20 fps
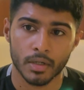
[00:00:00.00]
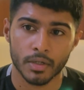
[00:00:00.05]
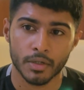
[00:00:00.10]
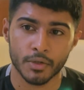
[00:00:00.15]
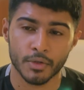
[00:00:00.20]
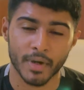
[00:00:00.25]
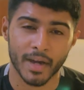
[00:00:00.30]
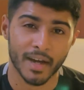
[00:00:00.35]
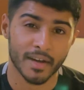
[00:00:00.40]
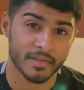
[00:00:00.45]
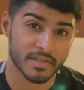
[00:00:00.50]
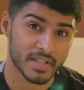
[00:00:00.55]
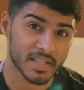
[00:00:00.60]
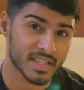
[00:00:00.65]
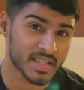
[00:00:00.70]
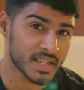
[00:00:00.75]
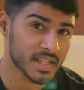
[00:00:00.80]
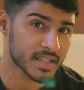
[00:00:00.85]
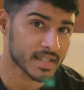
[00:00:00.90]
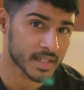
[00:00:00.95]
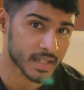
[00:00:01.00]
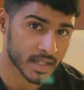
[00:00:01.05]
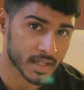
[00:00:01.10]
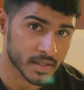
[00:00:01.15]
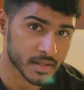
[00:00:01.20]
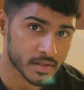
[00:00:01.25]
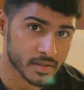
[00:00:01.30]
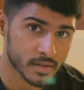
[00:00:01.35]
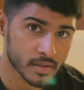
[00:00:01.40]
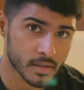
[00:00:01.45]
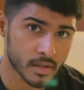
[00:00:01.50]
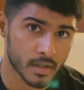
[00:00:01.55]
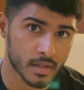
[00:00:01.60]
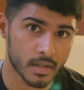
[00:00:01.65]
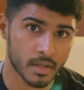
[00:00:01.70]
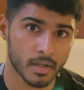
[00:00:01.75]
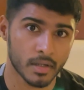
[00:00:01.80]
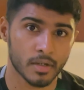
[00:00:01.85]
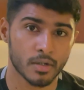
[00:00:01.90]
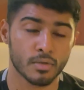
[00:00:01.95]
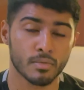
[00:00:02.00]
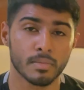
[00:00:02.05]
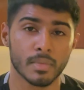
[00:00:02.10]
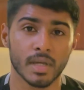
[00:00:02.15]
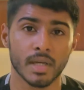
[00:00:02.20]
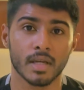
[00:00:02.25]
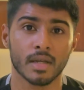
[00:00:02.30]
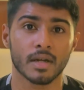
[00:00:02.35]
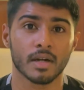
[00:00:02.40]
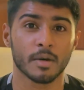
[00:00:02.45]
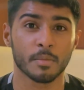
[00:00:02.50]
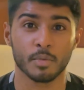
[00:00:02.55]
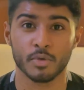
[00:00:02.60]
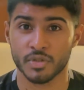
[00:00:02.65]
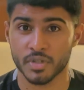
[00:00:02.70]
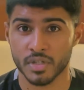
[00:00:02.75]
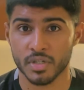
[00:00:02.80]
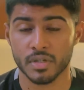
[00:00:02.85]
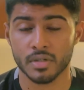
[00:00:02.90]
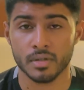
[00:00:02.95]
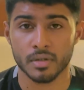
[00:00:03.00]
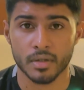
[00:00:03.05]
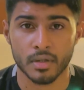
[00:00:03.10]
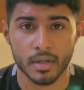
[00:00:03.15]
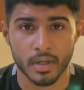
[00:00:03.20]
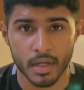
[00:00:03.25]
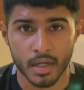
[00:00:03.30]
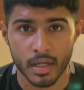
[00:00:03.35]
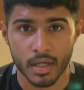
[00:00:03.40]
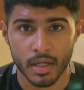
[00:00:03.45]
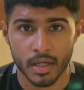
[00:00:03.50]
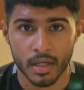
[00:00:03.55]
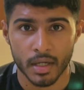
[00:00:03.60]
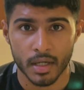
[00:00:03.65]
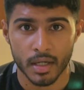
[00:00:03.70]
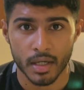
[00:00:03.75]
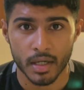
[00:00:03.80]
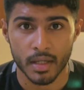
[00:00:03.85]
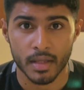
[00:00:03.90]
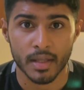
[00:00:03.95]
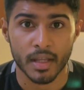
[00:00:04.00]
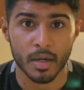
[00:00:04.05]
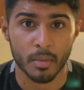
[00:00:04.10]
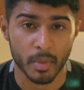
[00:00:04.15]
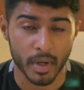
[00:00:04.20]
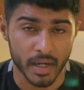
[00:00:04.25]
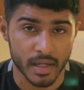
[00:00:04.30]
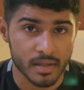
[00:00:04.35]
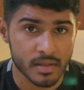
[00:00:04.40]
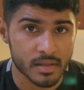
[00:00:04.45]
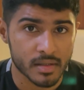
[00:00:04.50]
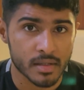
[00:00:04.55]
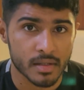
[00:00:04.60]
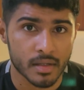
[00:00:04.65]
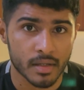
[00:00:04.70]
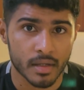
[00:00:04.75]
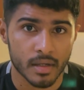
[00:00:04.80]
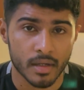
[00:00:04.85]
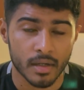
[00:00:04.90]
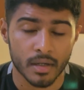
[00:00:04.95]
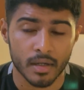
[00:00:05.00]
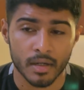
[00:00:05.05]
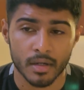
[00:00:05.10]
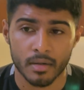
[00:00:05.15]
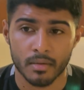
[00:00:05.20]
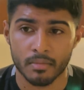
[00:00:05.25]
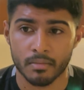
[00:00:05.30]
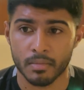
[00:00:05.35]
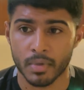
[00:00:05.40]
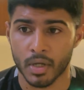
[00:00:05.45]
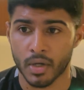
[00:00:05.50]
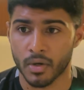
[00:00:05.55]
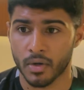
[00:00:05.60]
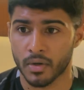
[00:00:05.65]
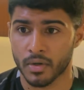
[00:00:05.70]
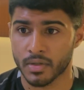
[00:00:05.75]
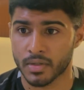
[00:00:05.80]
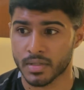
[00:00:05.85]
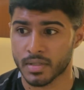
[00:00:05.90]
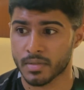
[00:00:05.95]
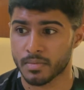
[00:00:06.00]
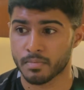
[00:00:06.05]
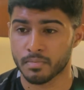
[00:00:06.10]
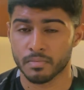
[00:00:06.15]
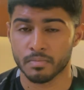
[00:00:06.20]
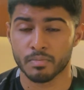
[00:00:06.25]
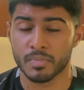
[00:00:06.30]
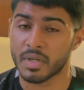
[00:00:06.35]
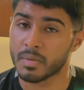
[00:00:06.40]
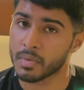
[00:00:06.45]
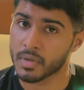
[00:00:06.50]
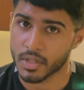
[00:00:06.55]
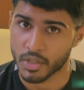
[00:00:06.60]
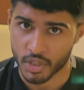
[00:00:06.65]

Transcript: you have 60 seconds to make a position in their minds, because people